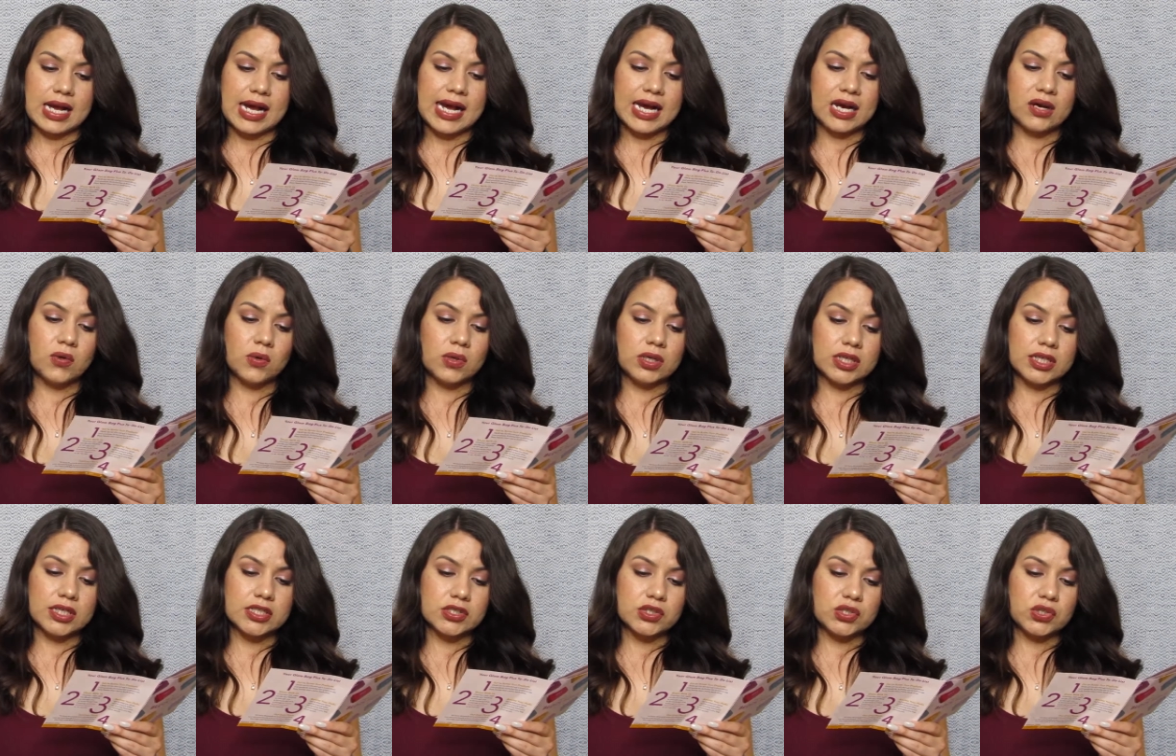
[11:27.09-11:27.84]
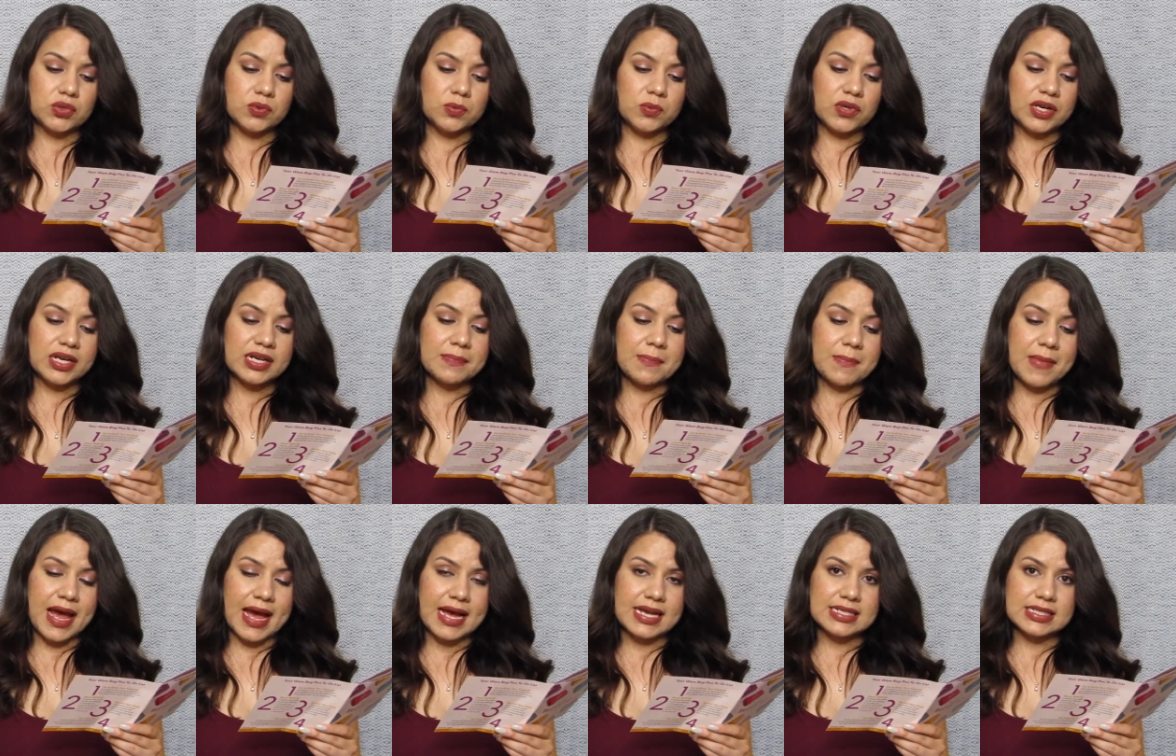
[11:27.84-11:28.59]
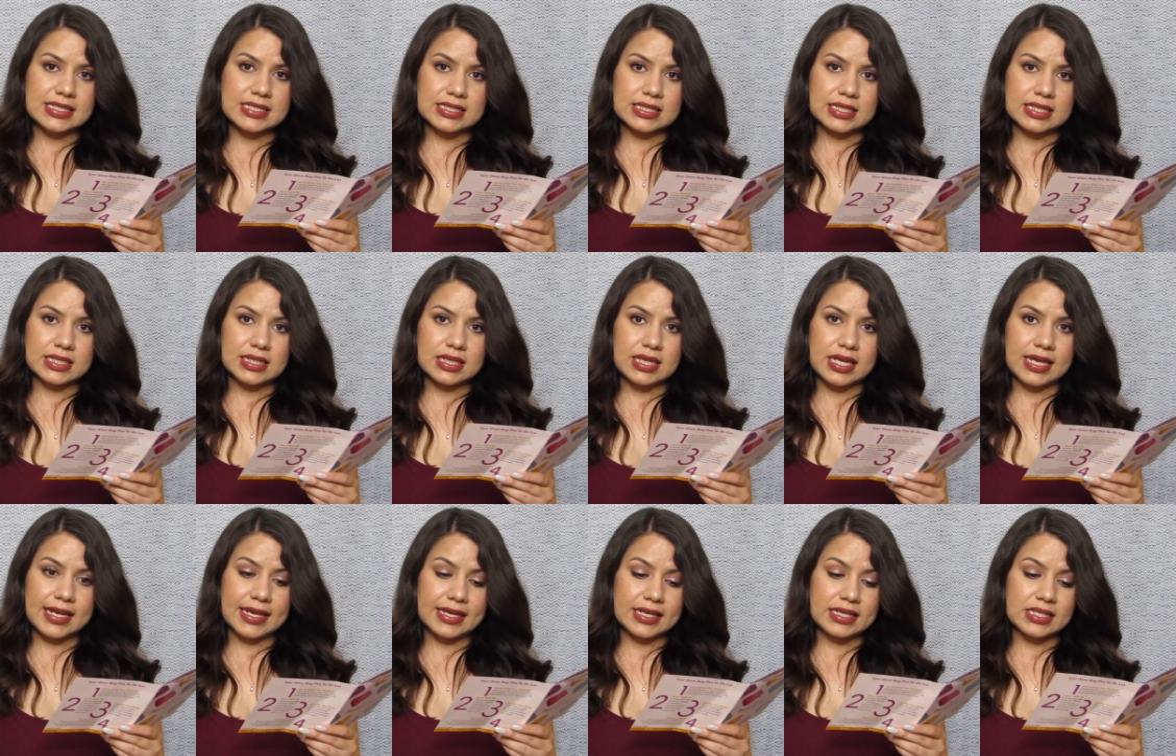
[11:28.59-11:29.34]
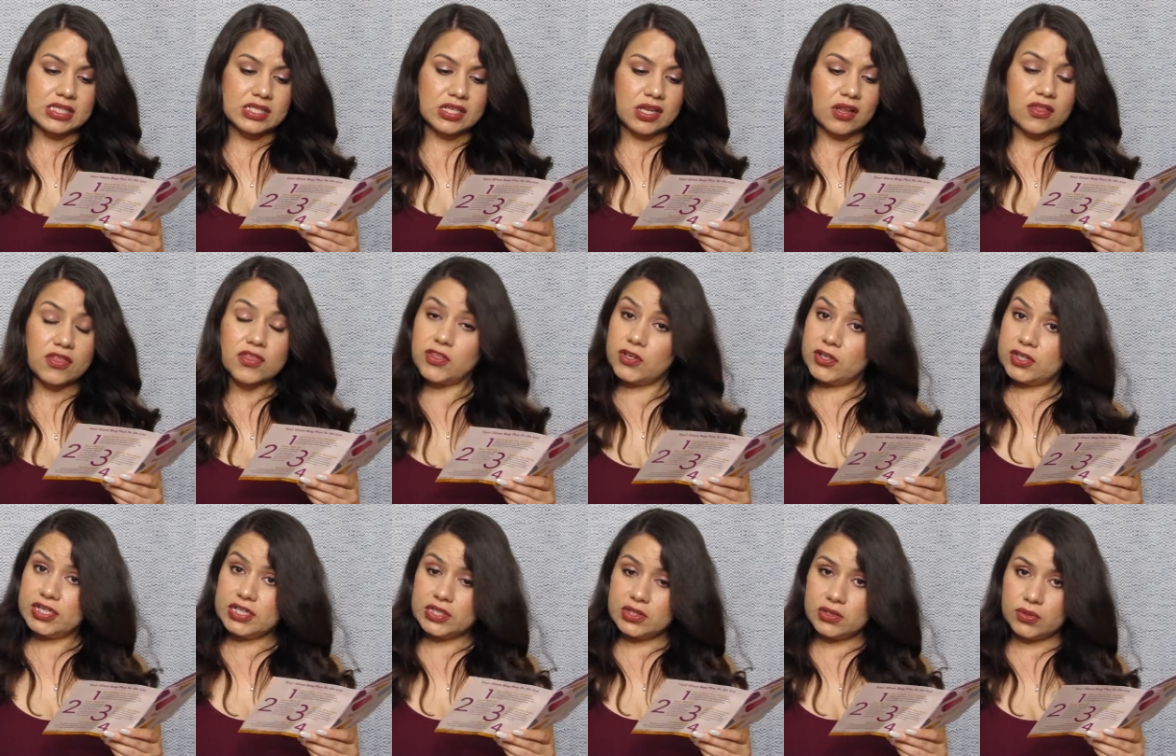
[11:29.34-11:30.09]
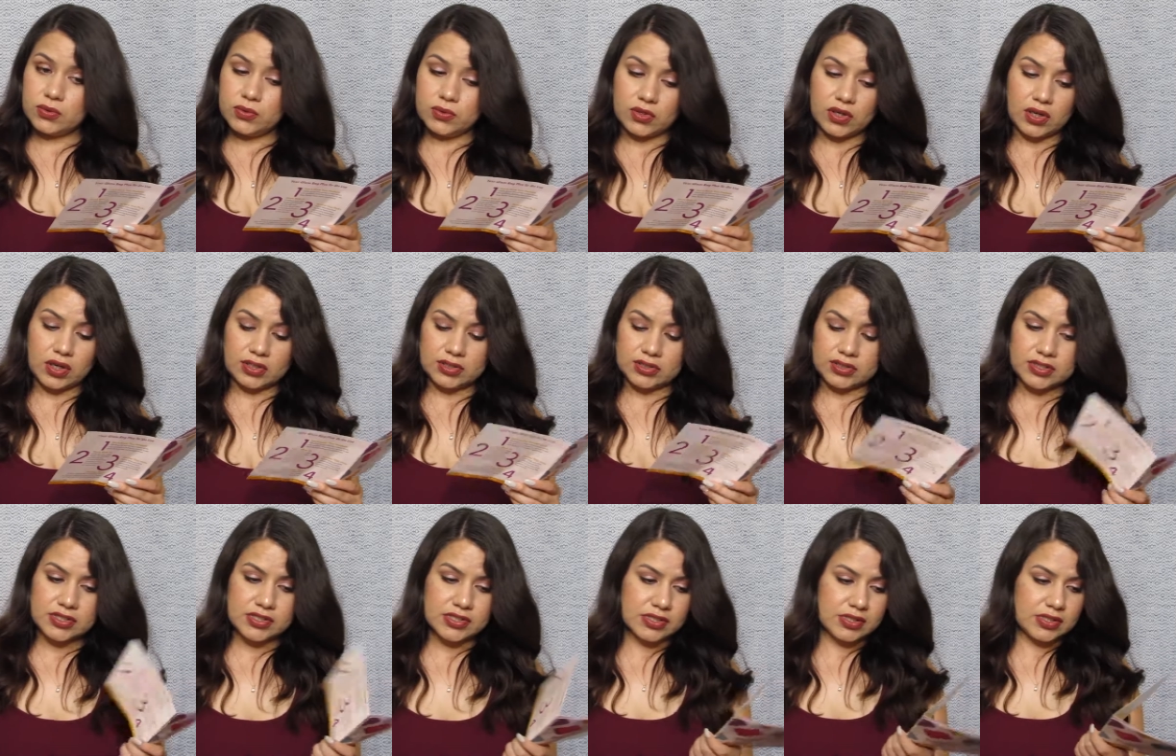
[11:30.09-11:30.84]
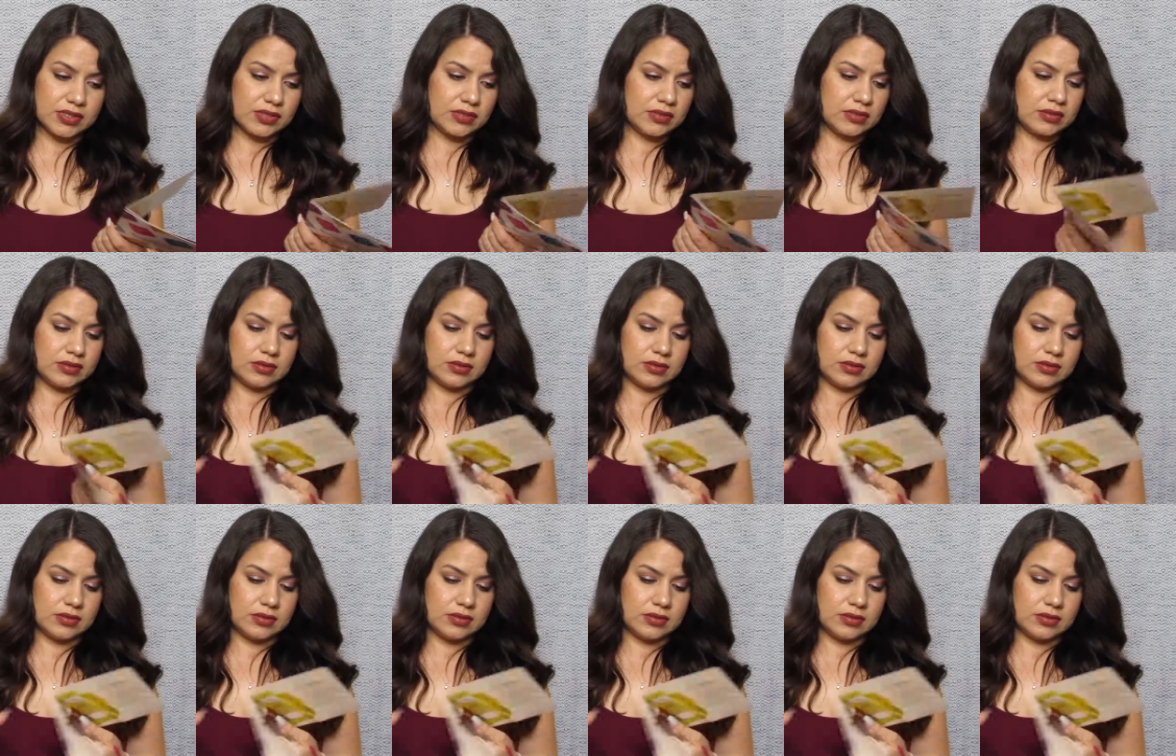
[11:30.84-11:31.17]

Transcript: Our turmeric mask is $32.